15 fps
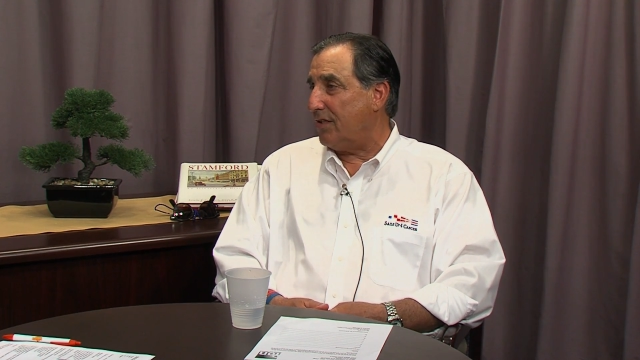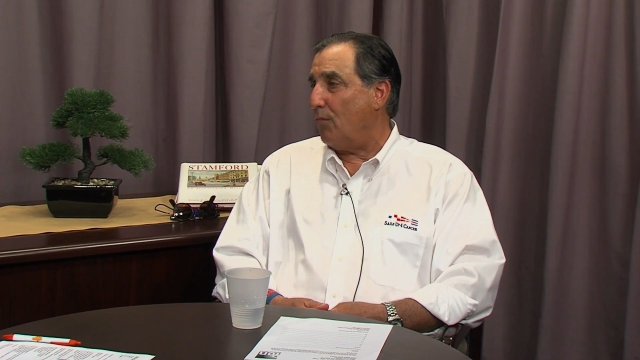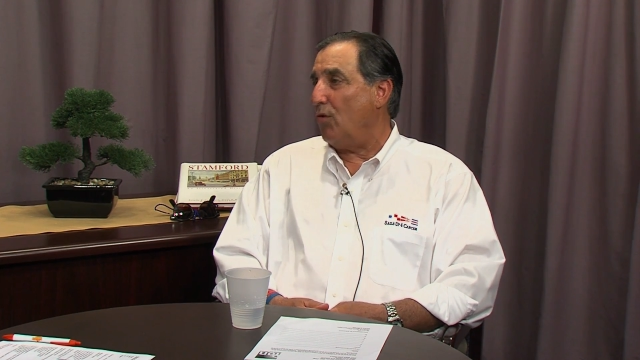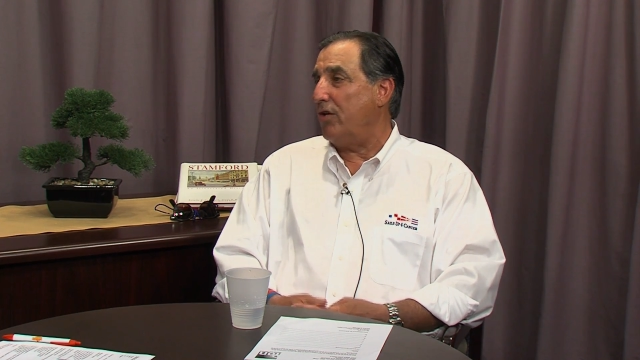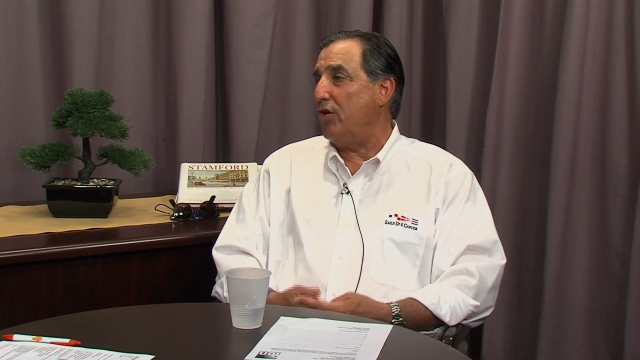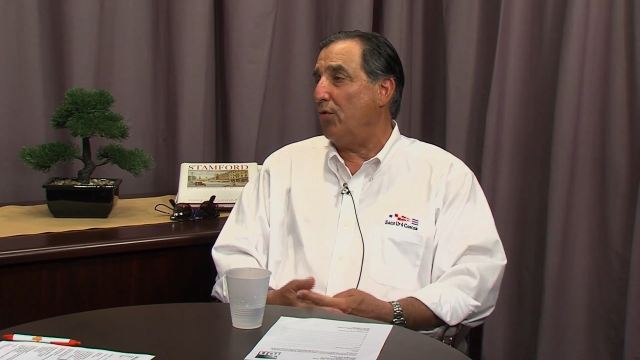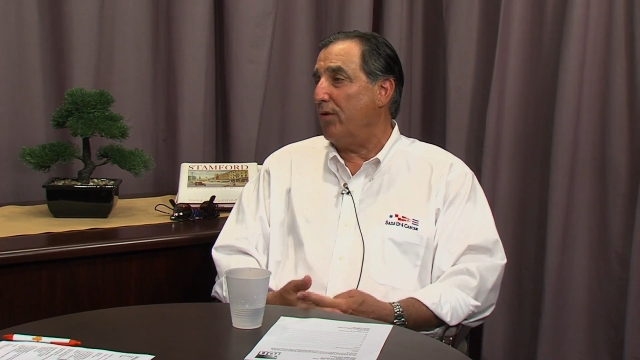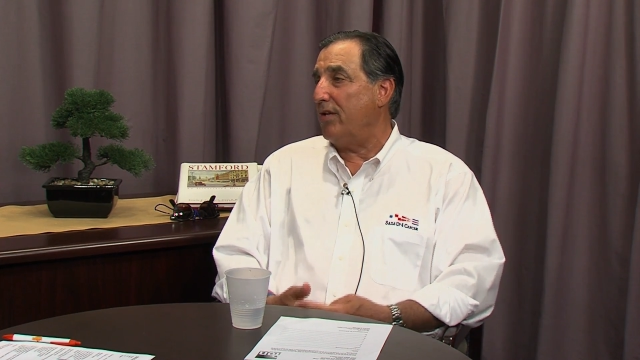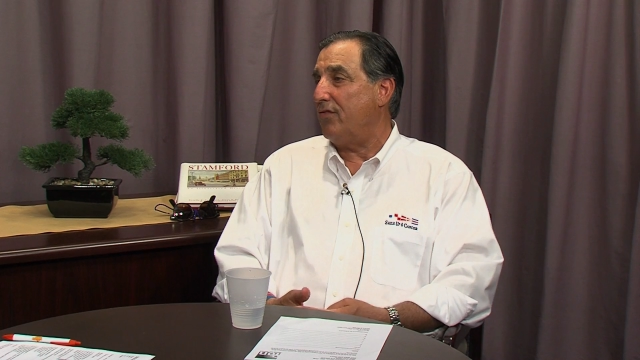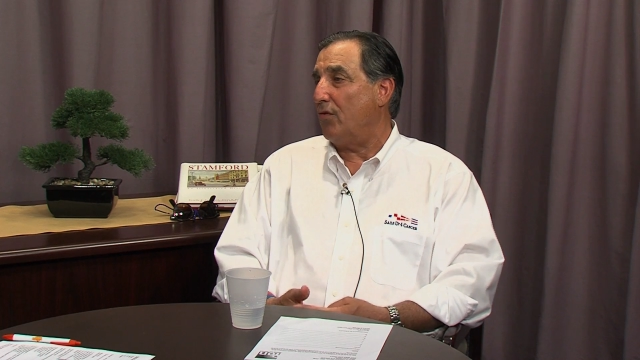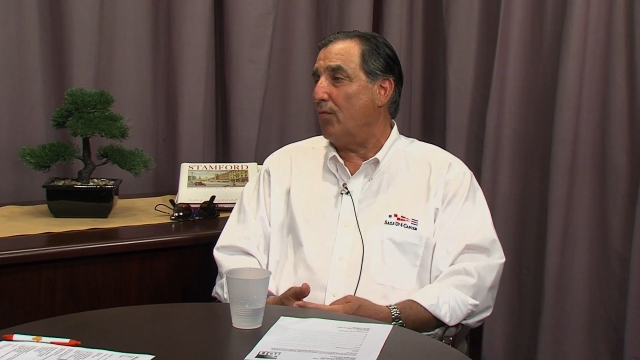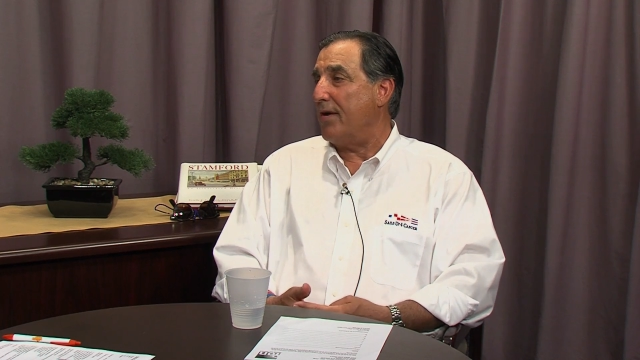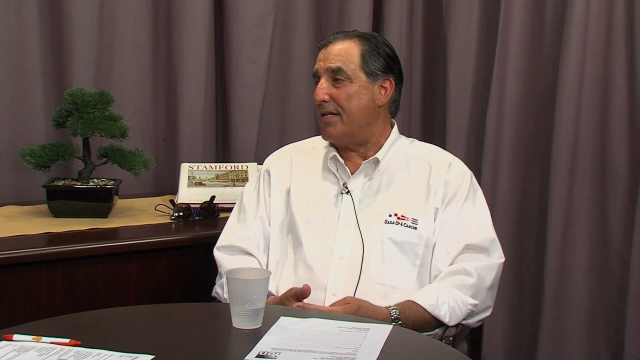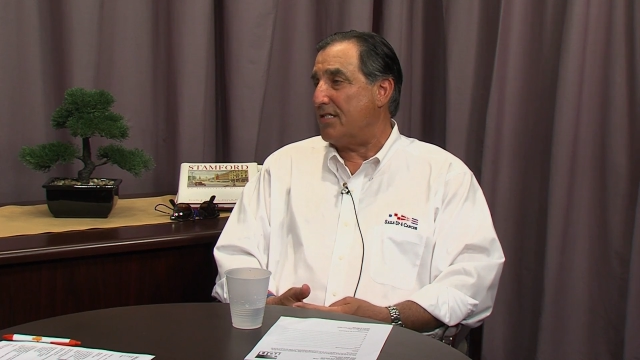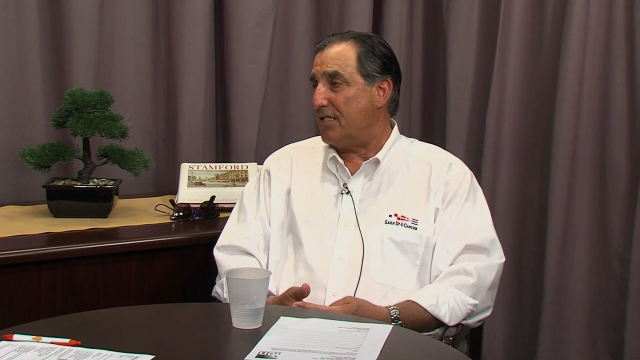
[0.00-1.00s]
And when you're into
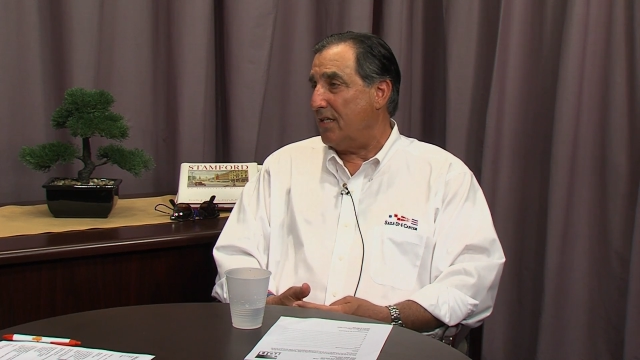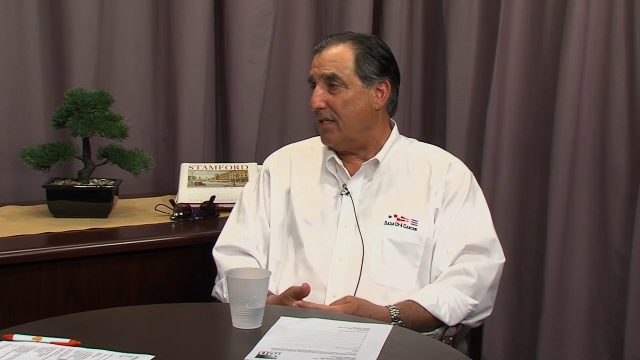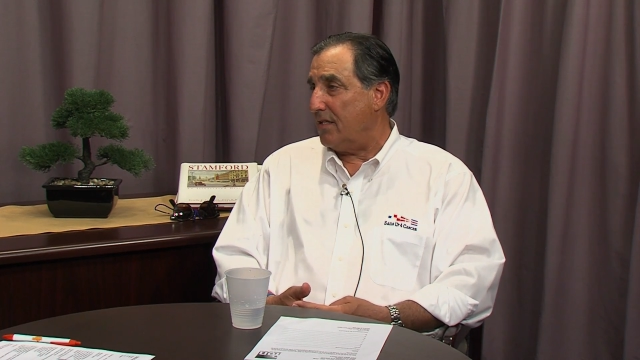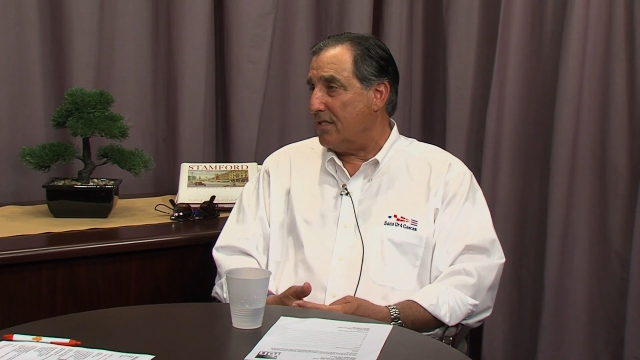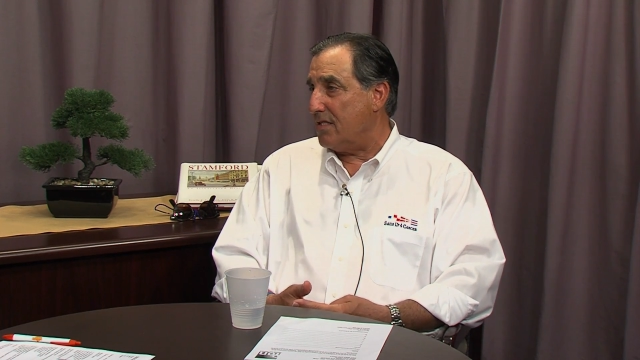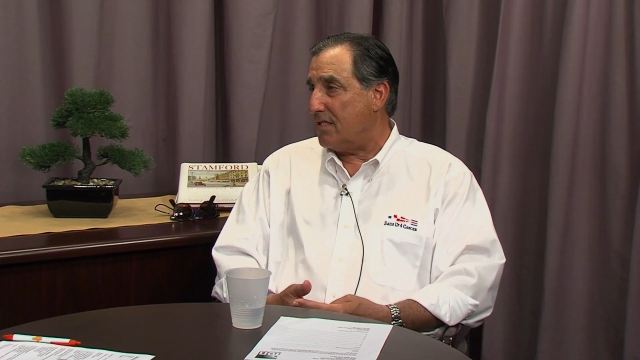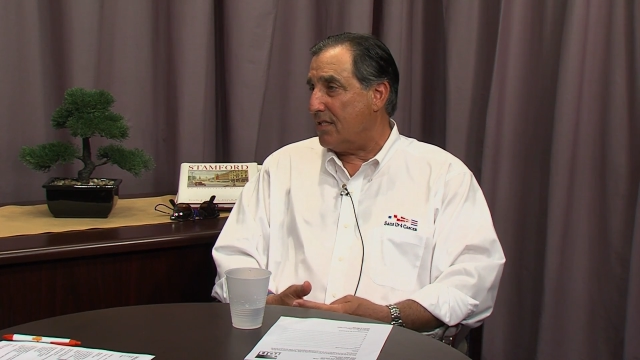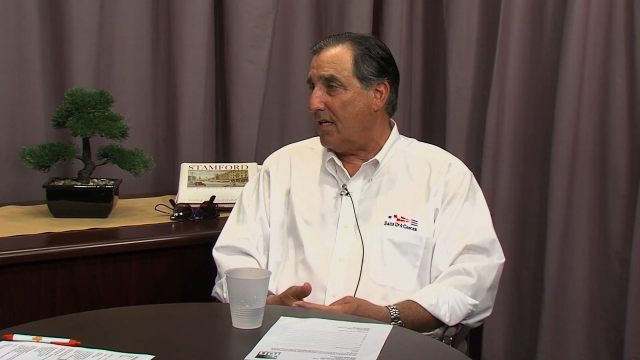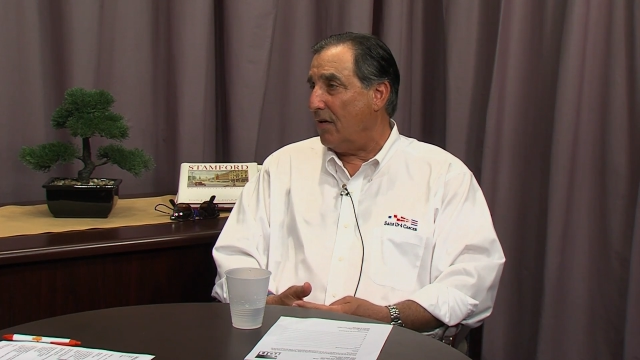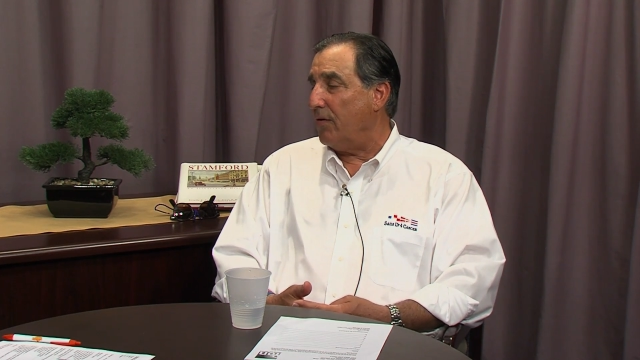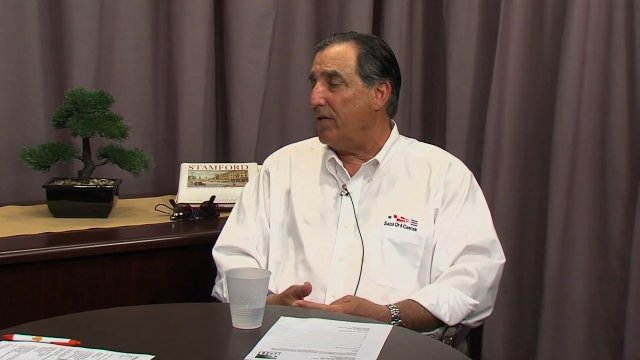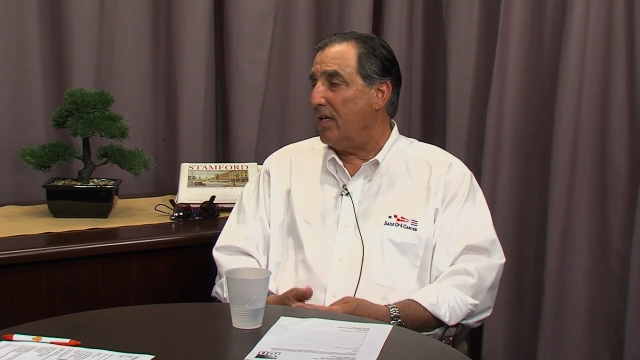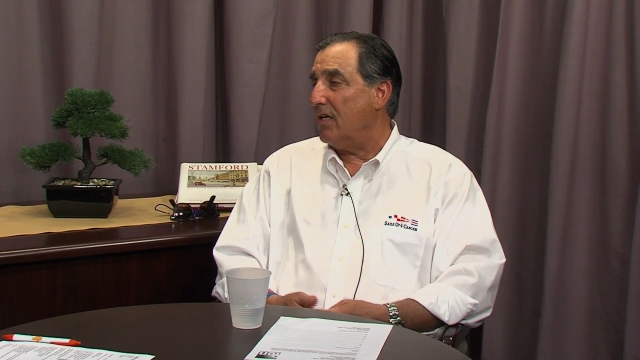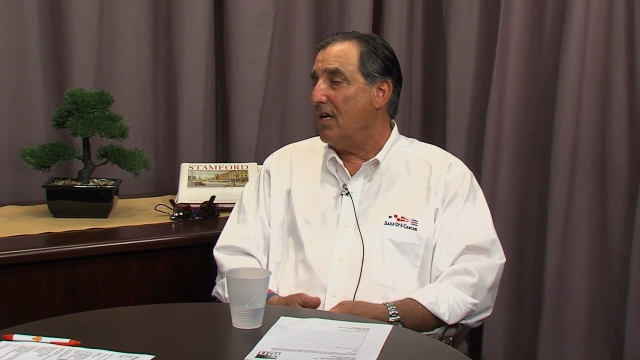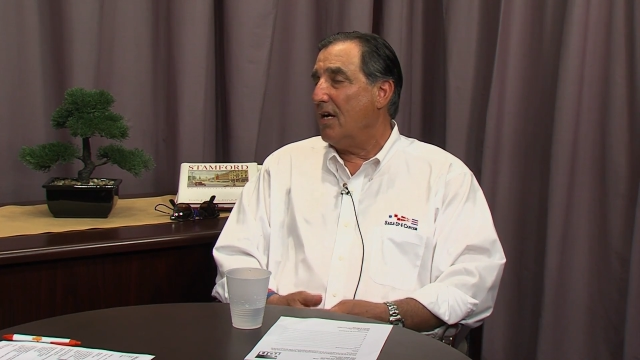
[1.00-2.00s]
racing in this
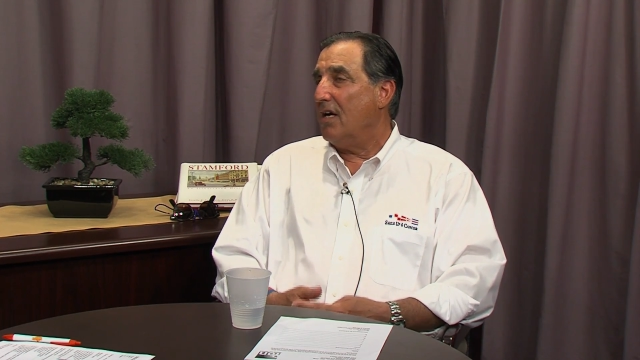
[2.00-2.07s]
area,